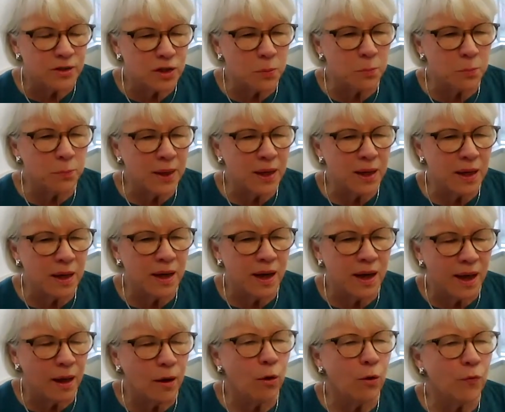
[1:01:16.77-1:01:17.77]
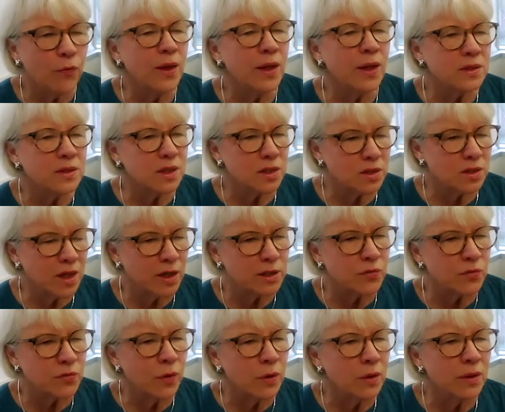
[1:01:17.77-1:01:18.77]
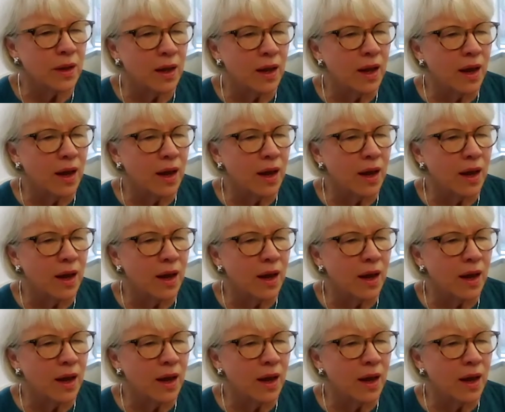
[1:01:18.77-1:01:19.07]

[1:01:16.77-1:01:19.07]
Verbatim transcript: to be healthy and successful,